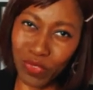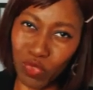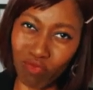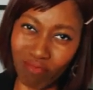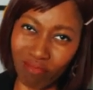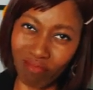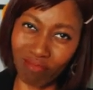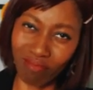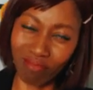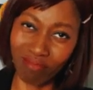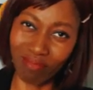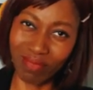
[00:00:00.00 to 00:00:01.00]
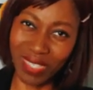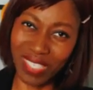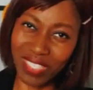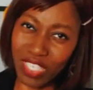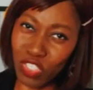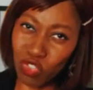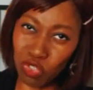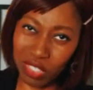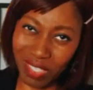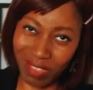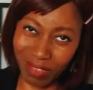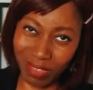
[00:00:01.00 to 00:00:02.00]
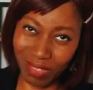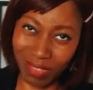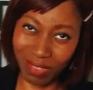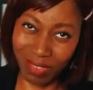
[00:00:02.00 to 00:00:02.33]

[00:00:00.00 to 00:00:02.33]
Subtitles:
you, as intricate